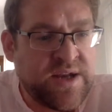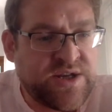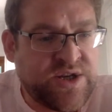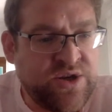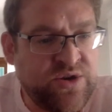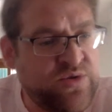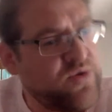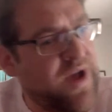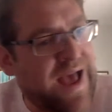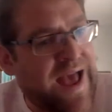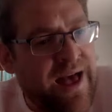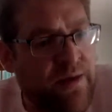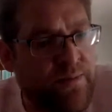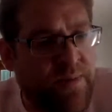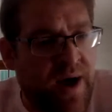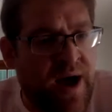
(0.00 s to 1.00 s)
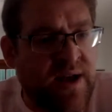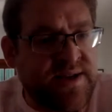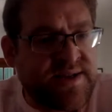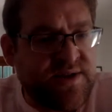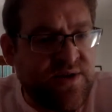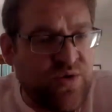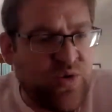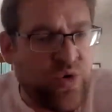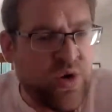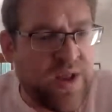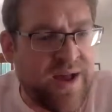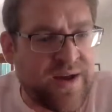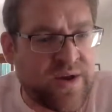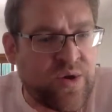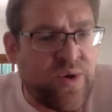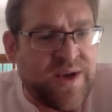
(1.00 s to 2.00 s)
to help answer all
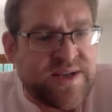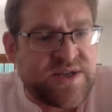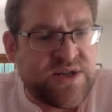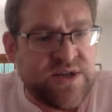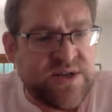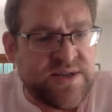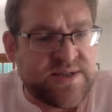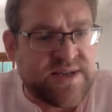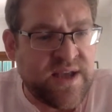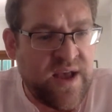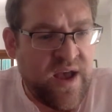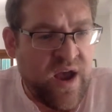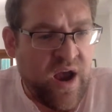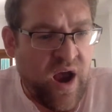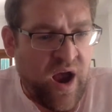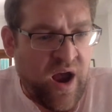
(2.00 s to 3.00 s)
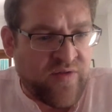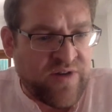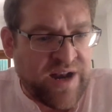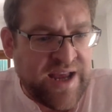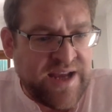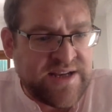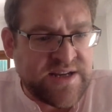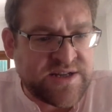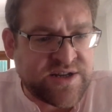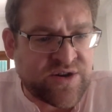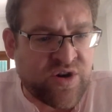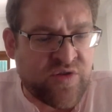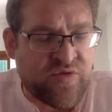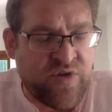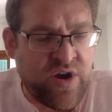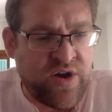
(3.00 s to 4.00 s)
our questions related to
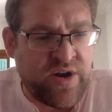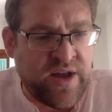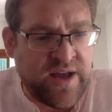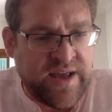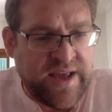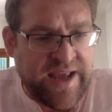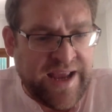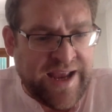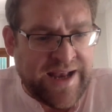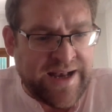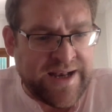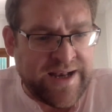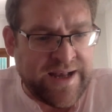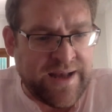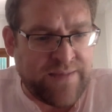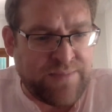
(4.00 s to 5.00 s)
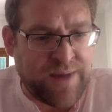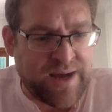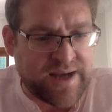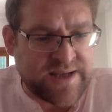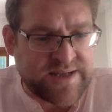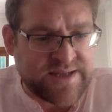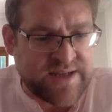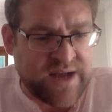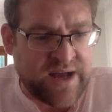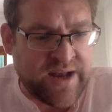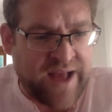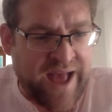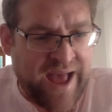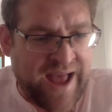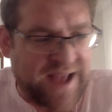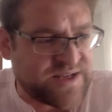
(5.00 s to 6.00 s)
corona in
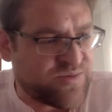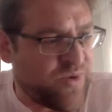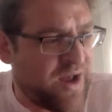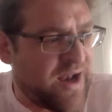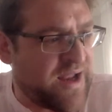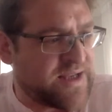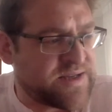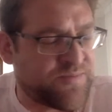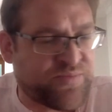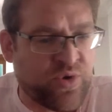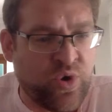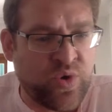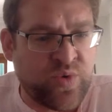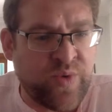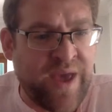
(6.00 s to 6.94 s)
Pakistan as well as abroad.